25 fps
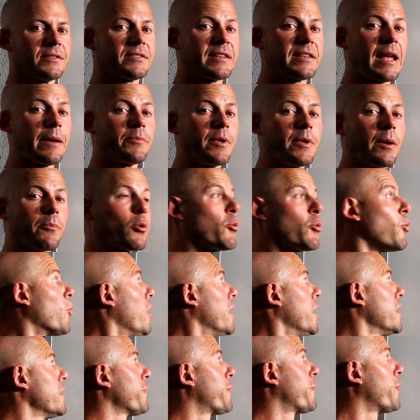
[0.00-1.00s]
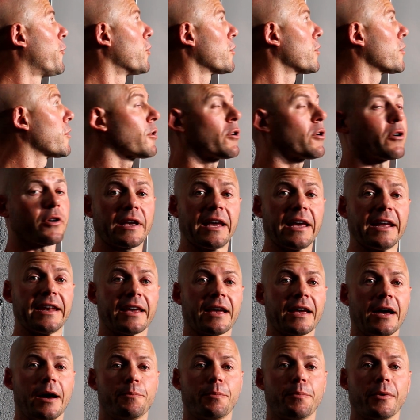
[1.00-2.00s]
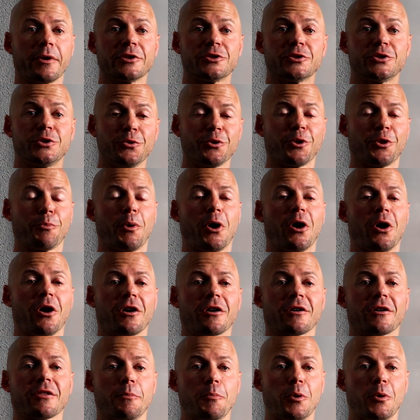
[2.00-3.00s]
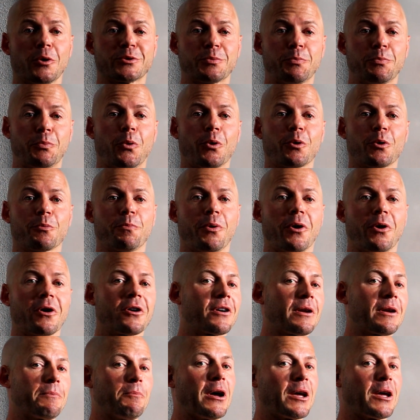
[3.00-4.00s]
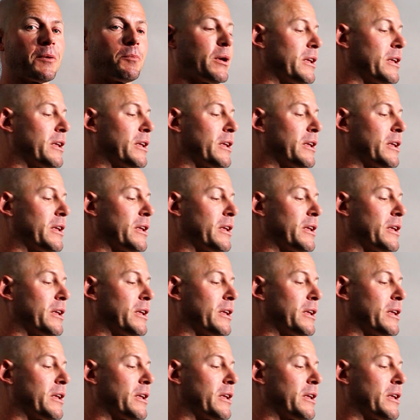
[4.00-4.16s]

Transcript: Step number one for getting up to the bar, the most important part, in my